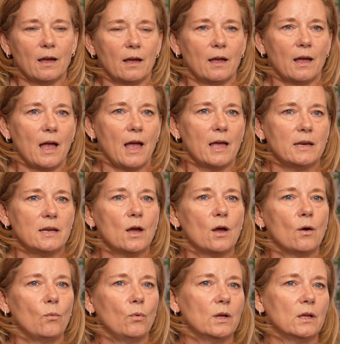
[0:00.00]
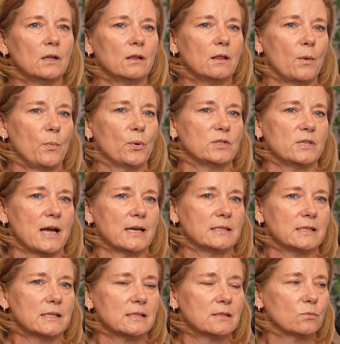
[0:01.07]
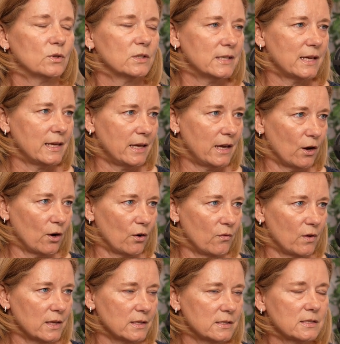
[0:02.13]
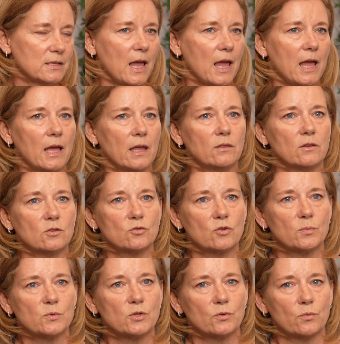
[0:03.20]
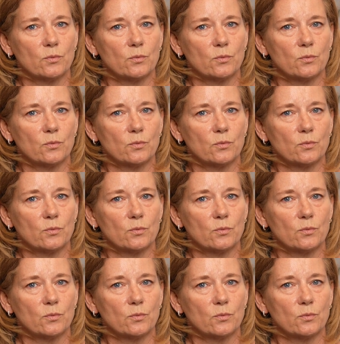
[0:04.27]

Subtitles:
God will protect us, will take care of us, and there's scripture